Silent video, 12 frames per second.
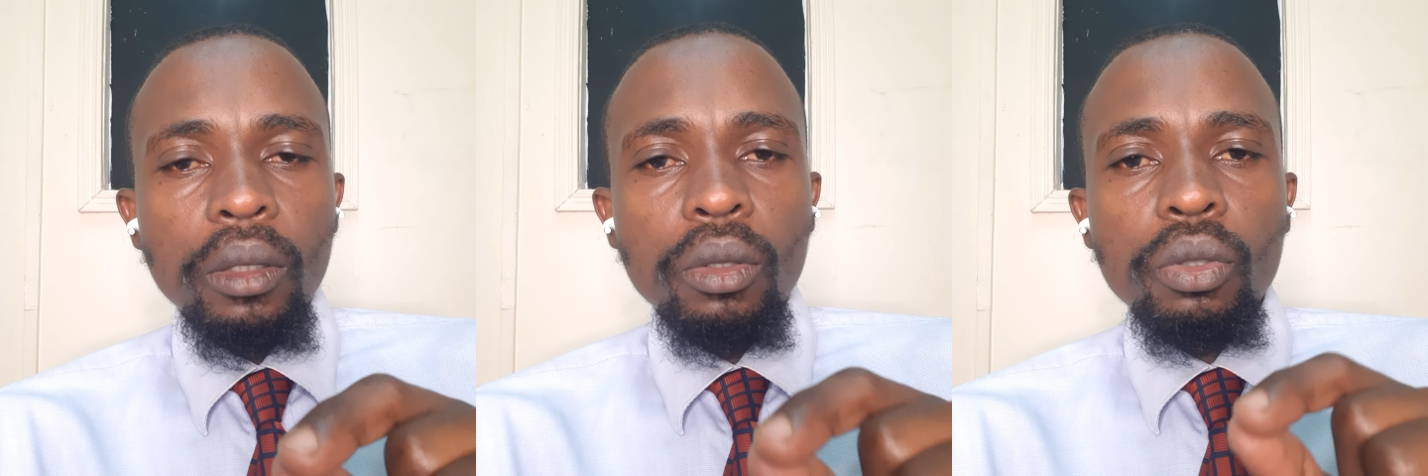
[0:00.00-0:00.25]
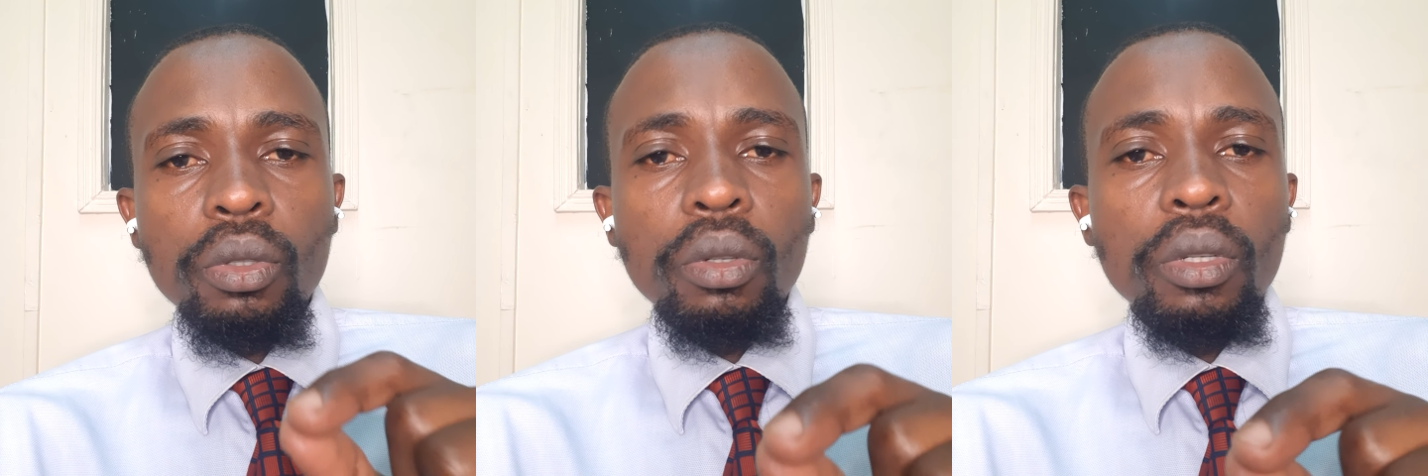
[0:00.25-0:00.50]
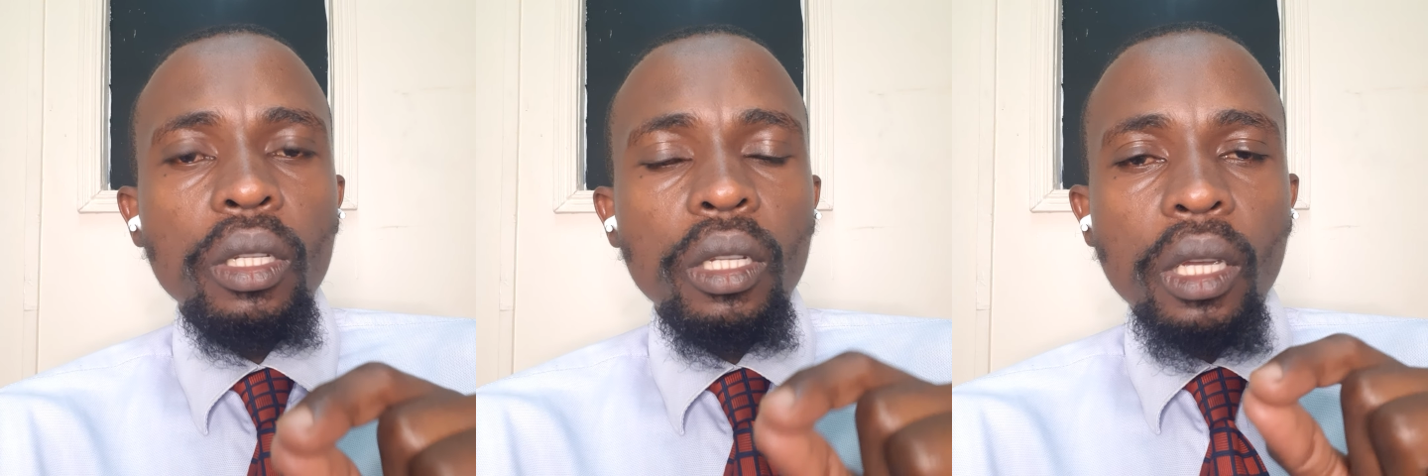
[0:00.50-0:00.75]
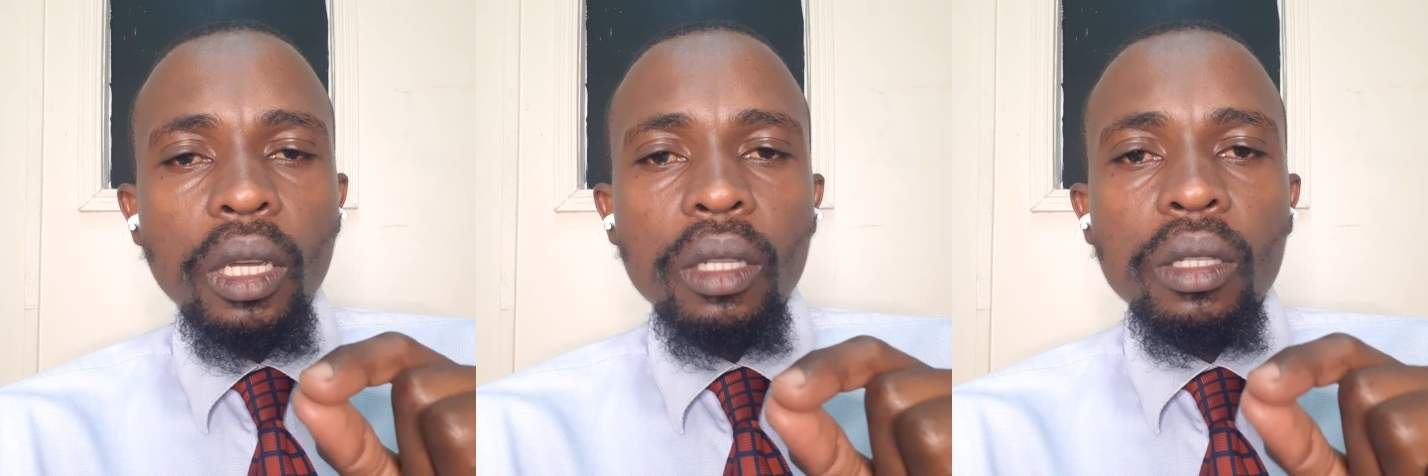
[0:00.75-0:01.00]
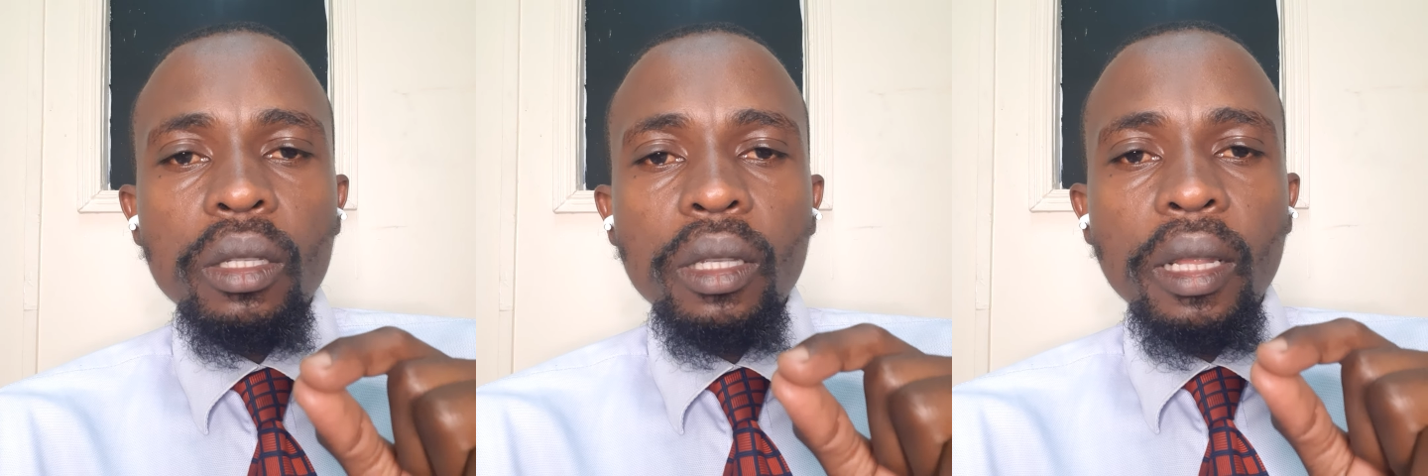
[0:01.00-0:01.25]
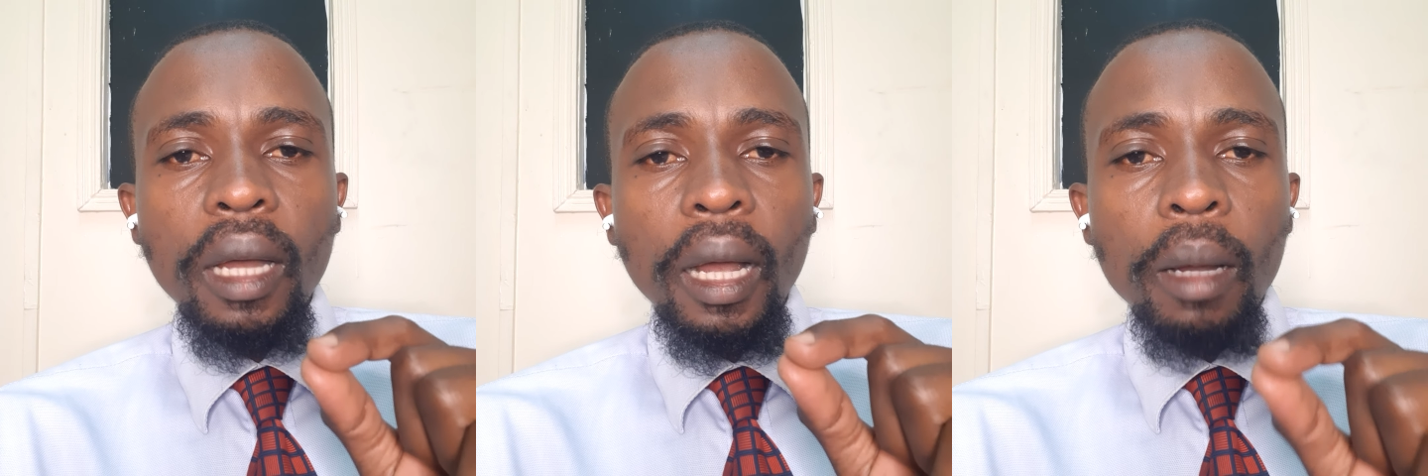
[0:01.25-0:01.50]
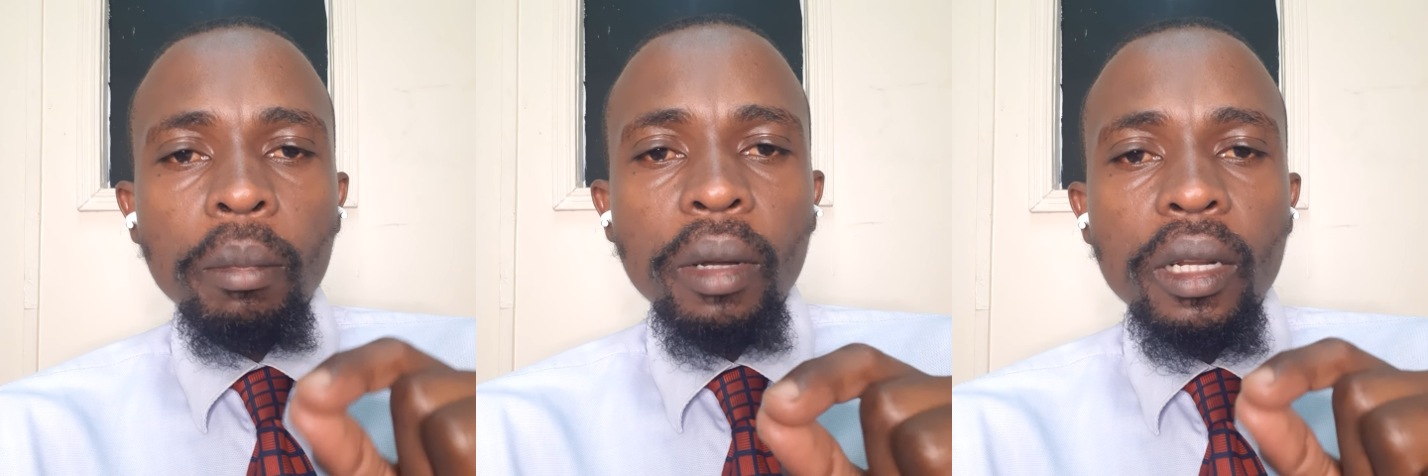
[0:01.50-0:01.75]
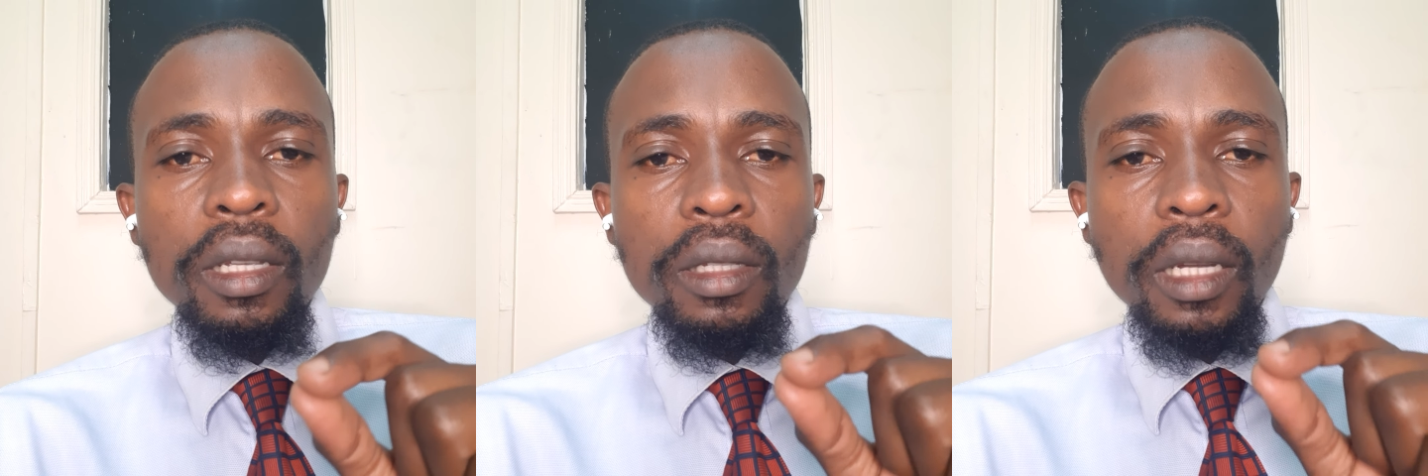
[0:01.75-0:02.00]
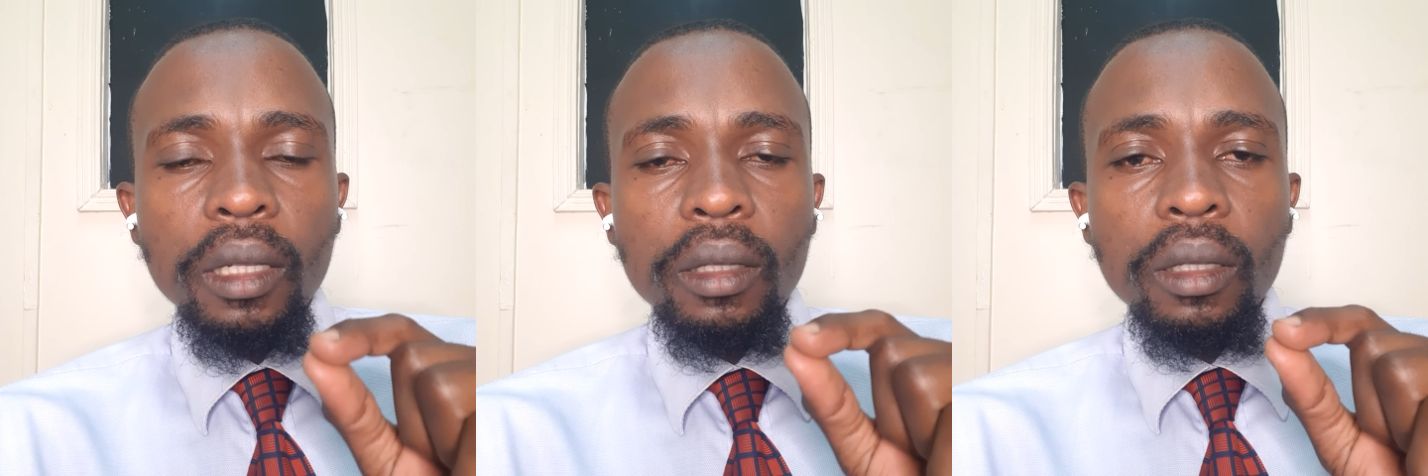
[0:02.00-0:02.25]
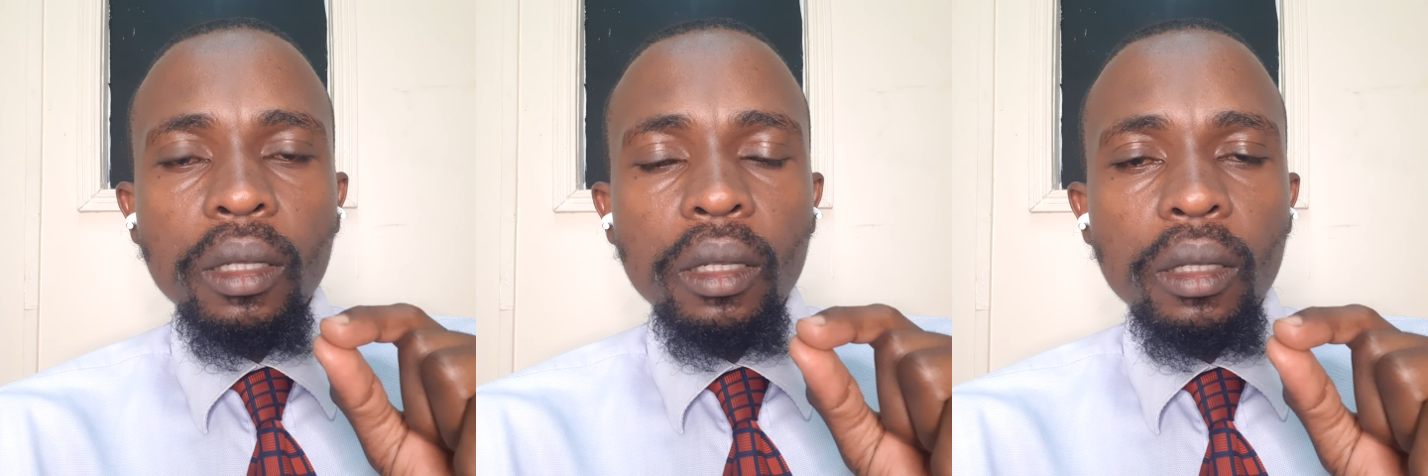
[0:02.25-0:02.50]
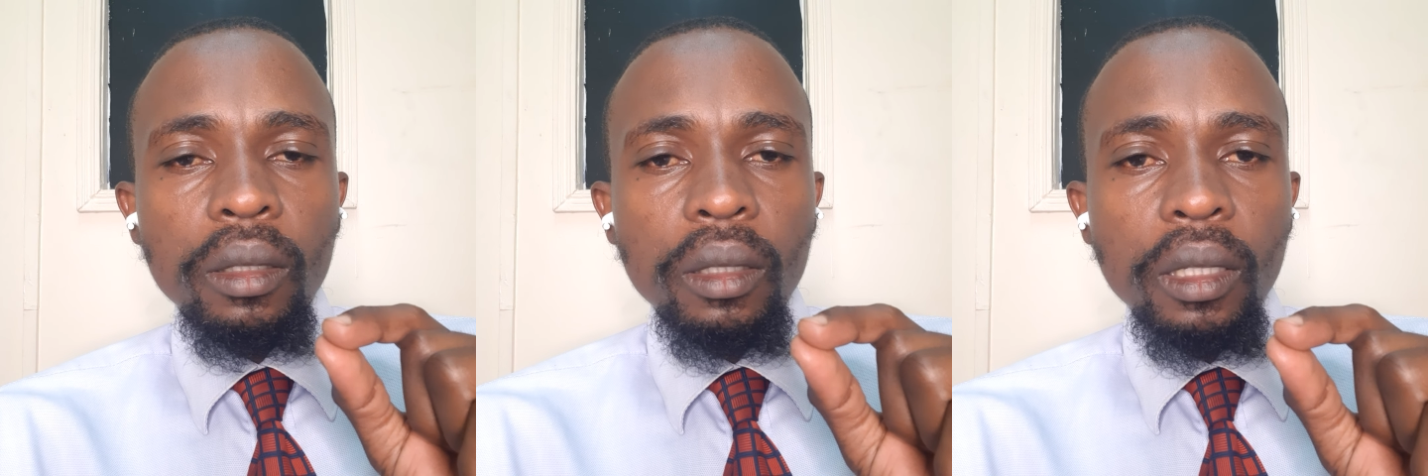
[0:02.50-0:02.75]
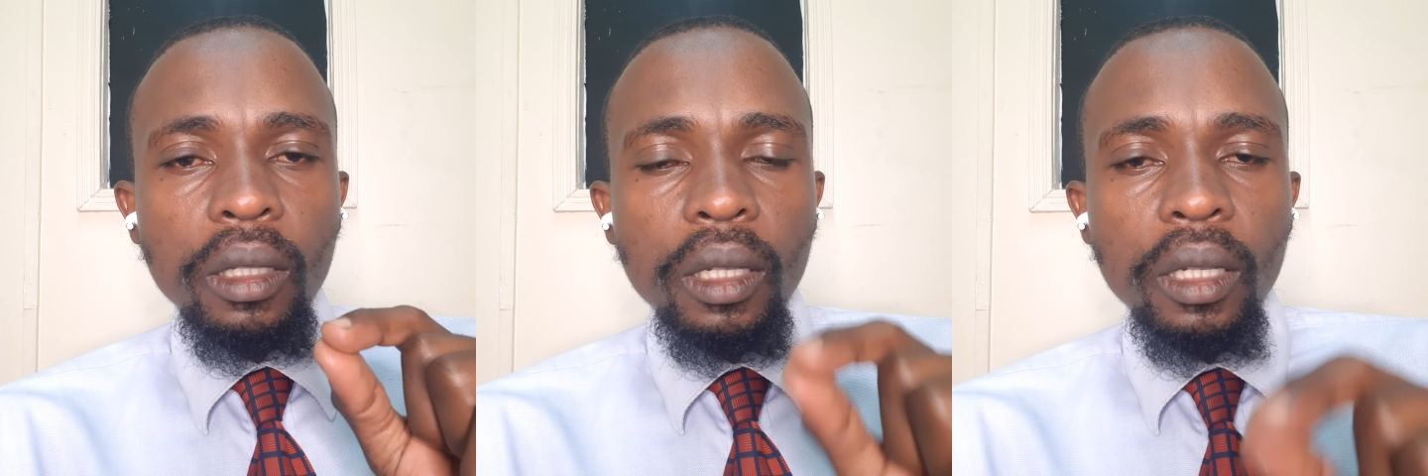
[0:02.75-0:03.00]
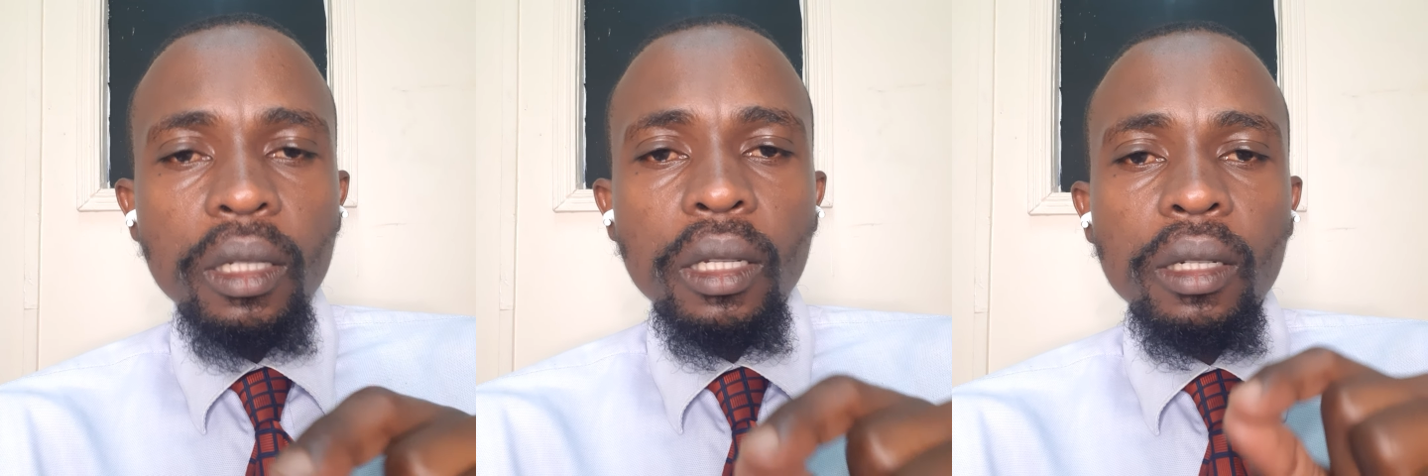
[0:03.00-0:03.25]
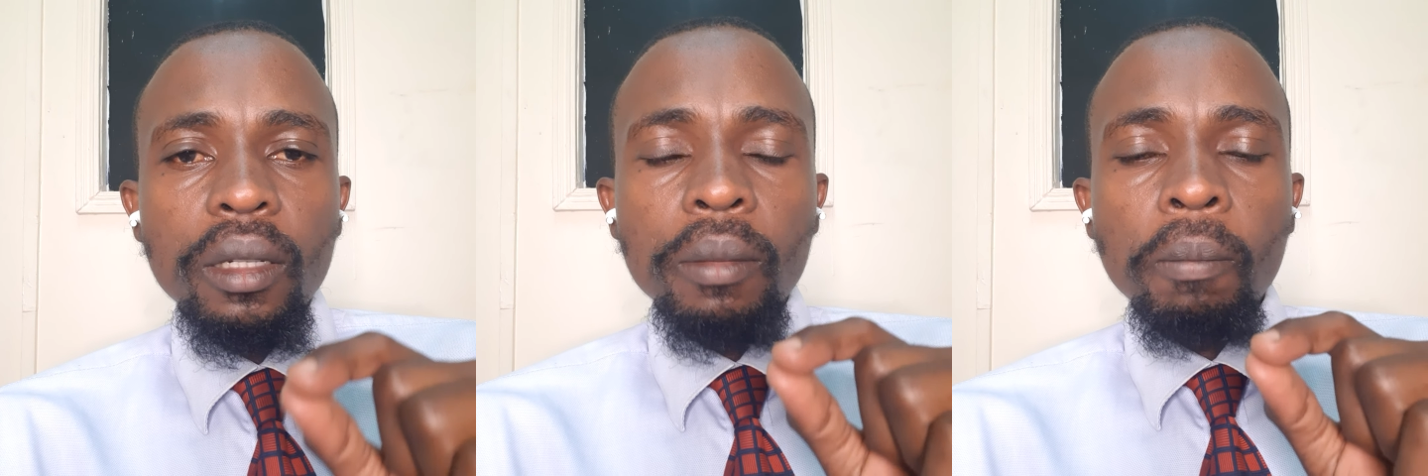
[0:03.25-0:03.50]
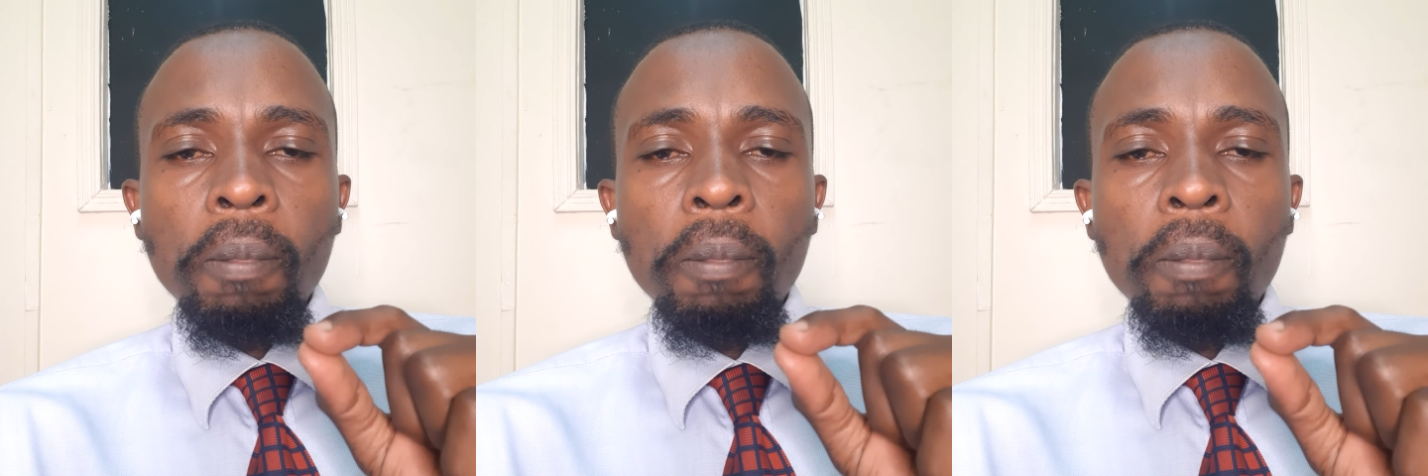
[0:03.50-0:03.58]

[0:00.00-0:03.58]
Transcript: So in case a company is indebted,